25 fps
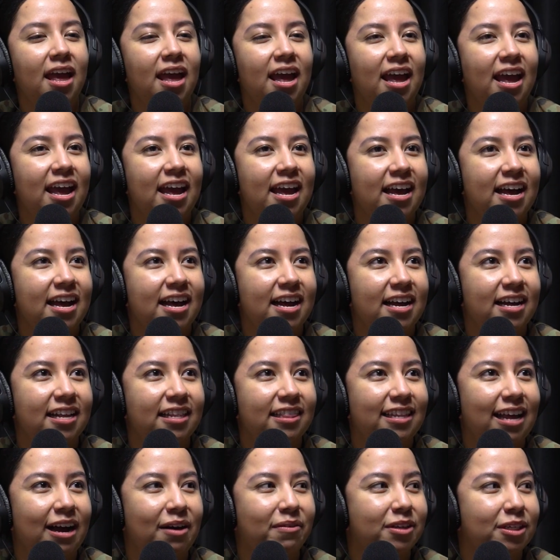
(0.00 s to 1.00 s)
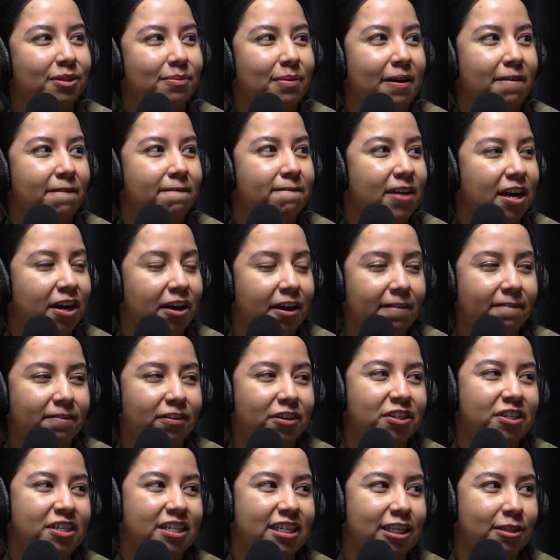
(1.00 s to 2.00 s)
And that was my very
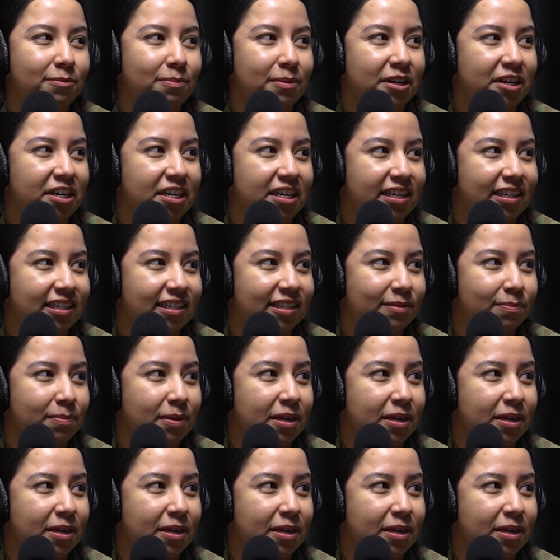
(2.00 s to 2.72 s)
first experience